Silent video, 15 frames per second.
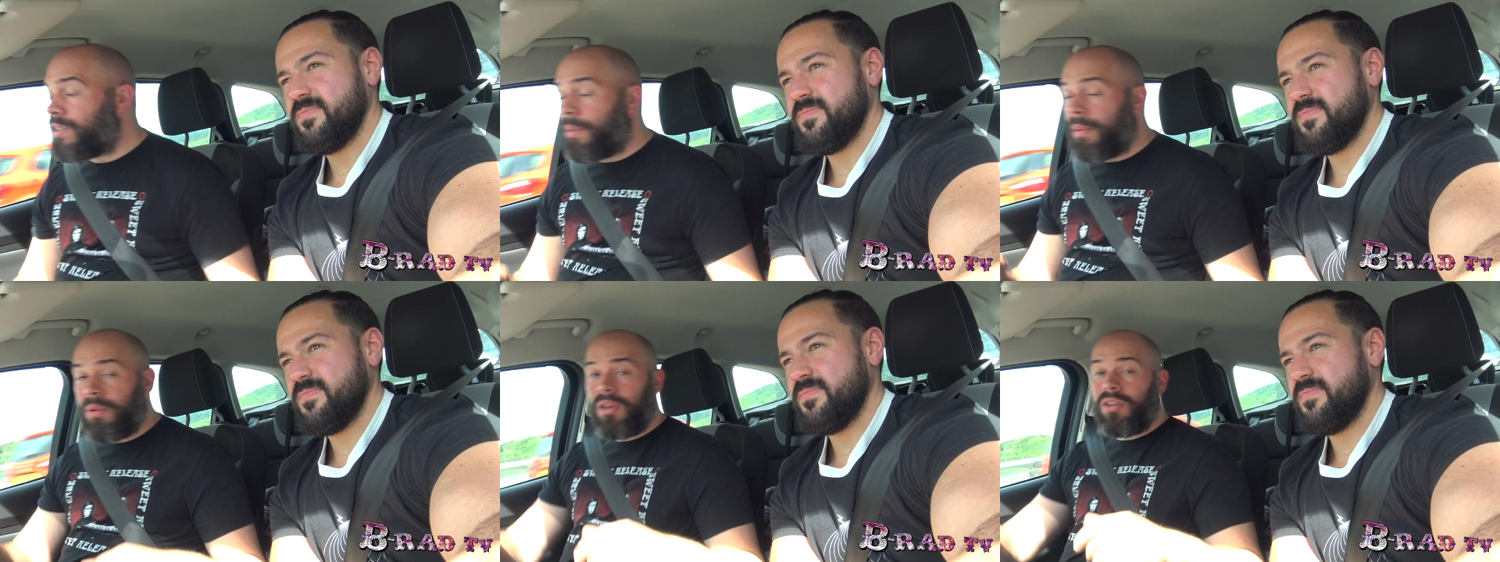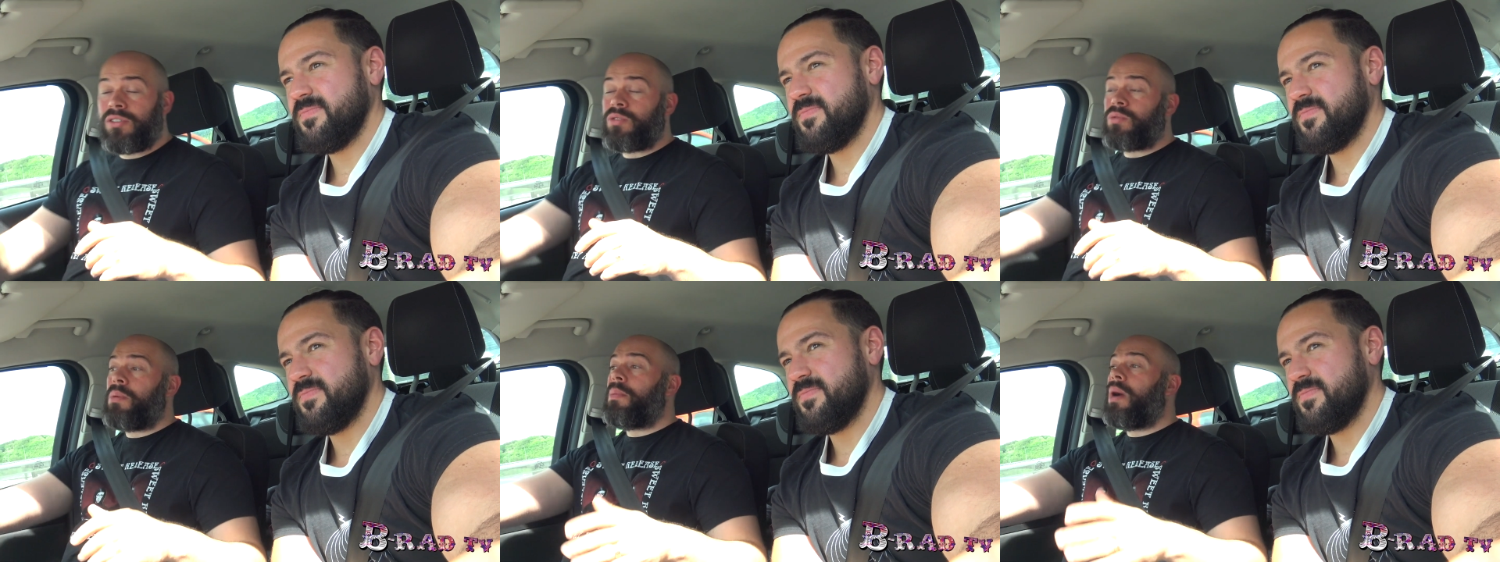Speaker 1: time I'm going to
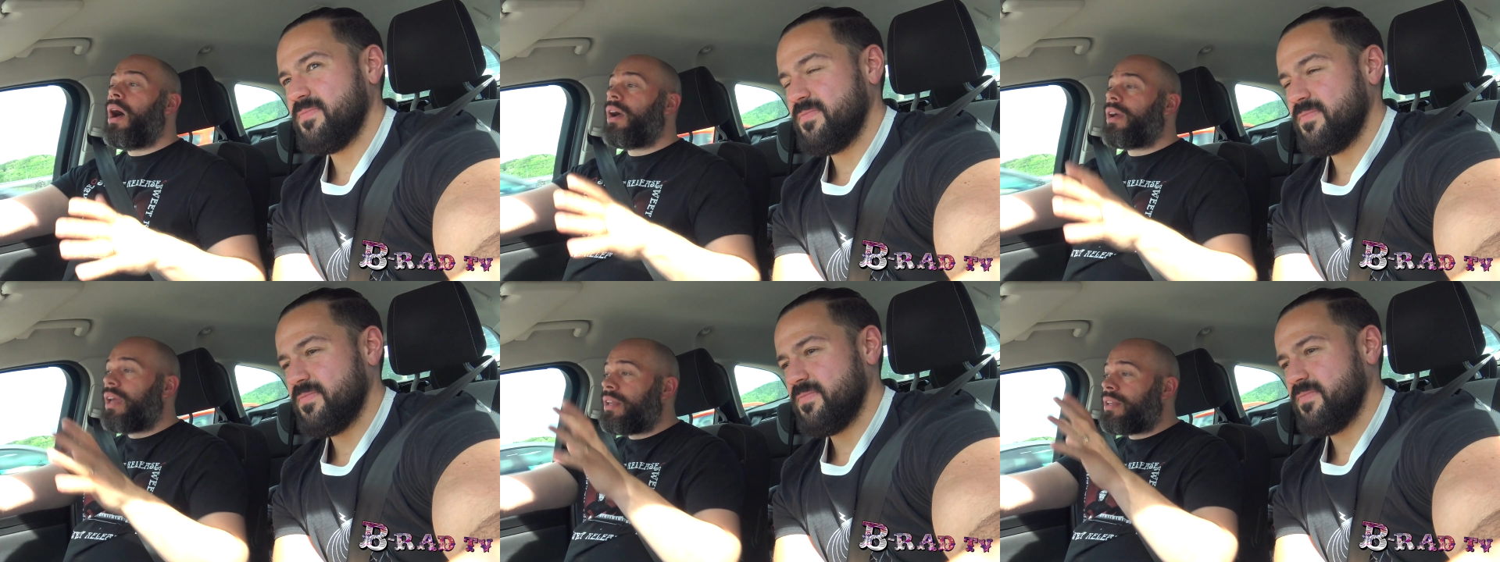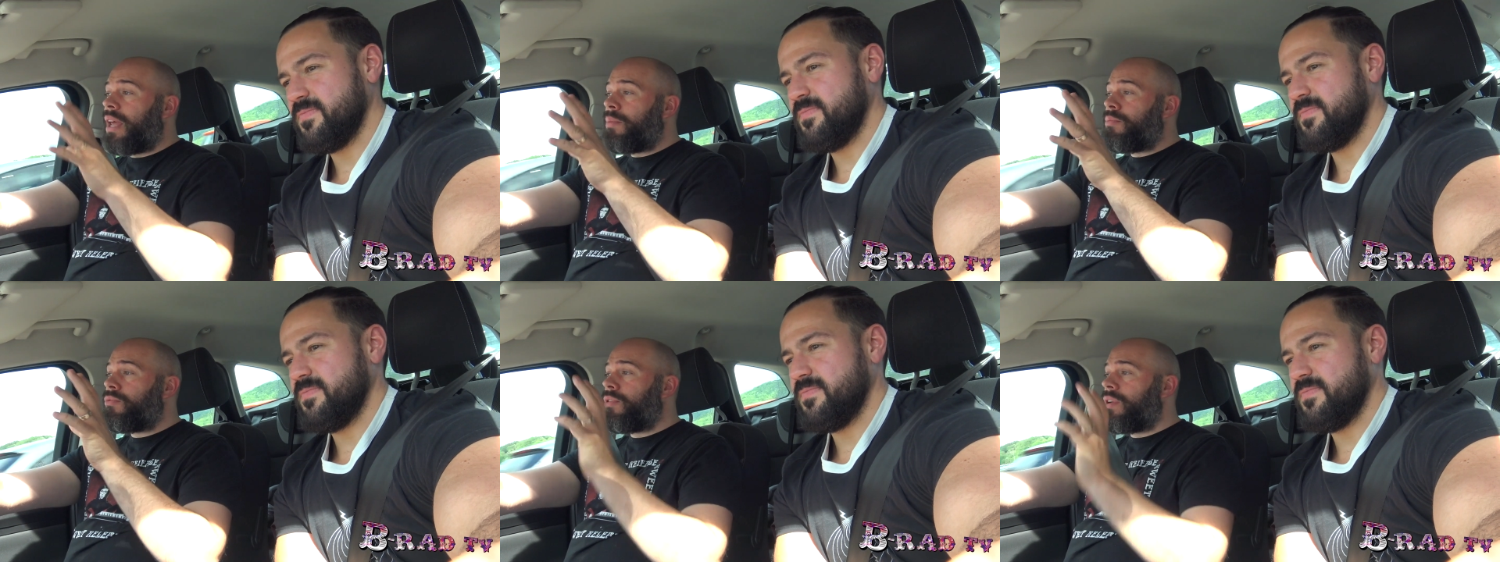do a market.
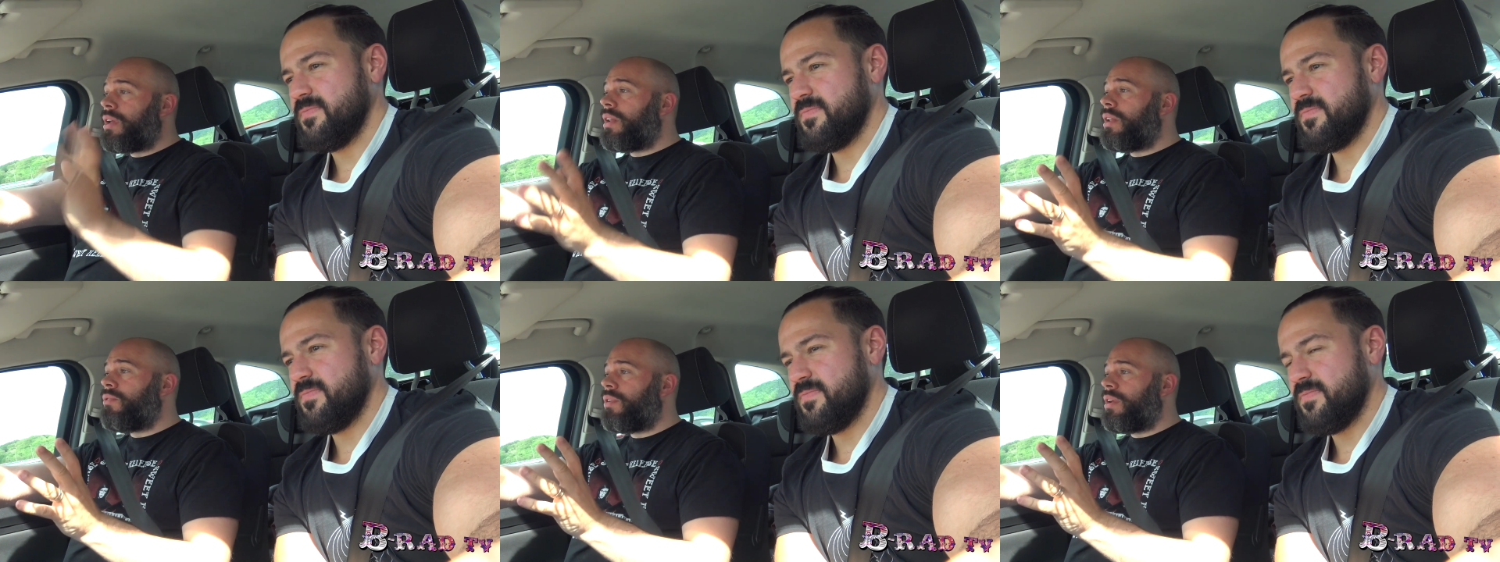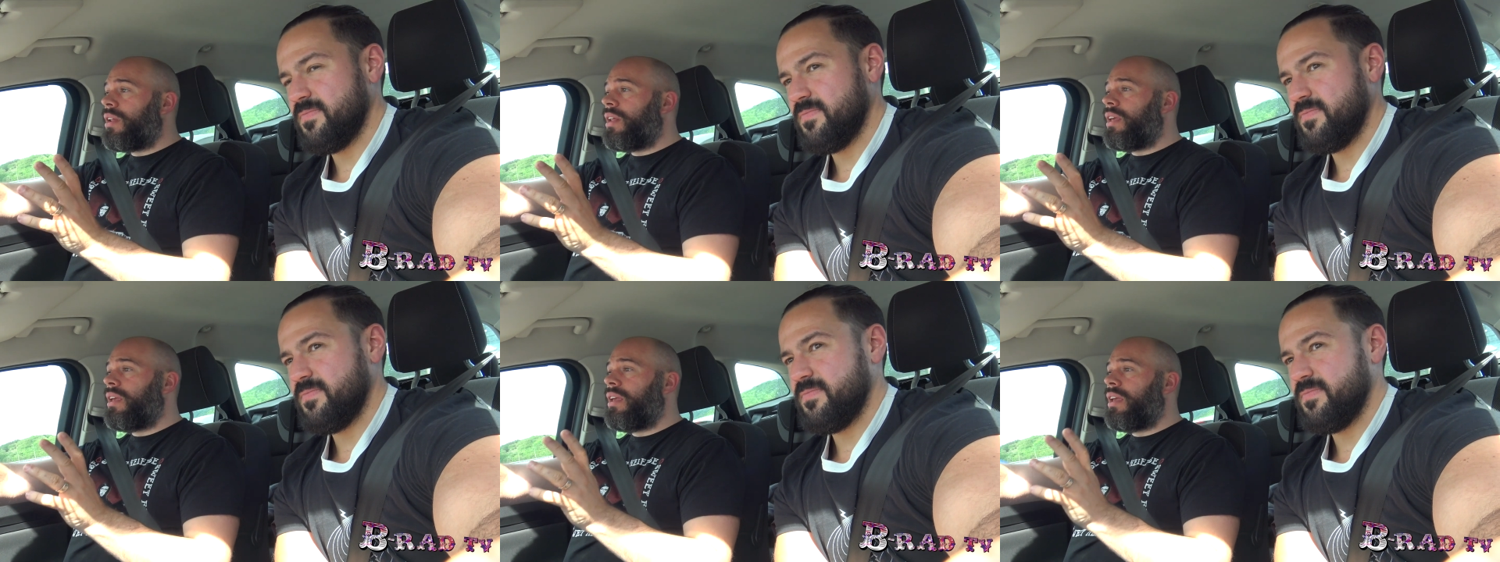I'm really
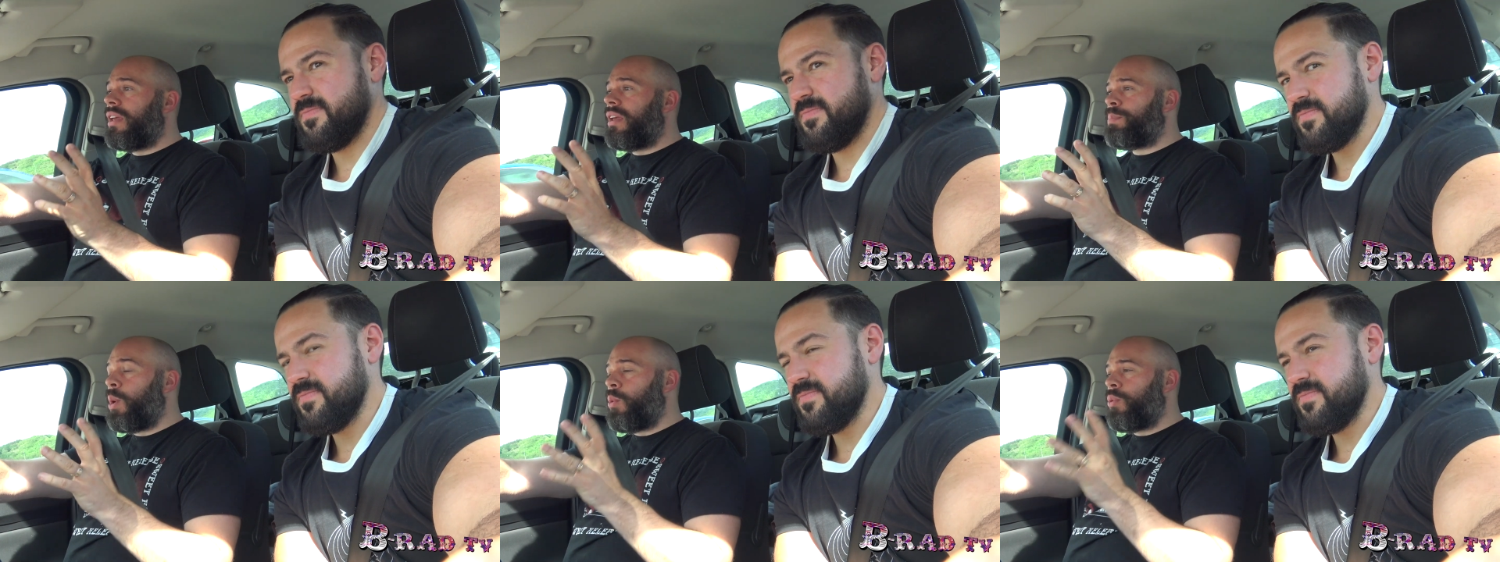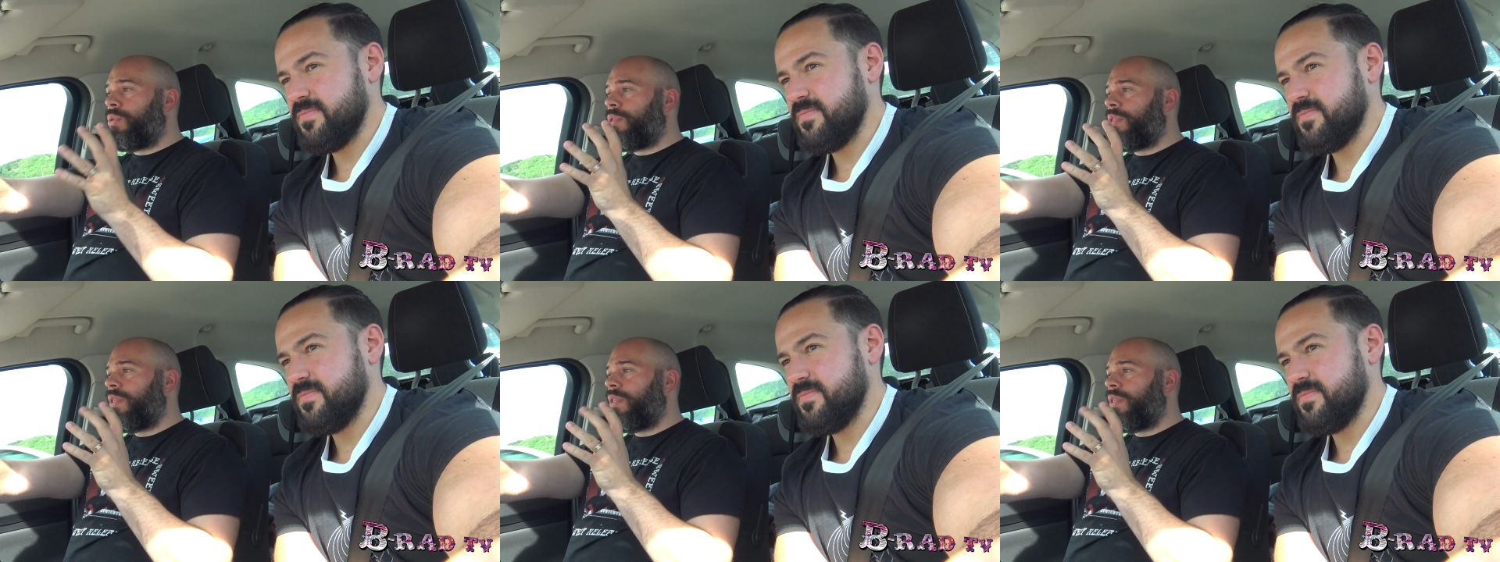really both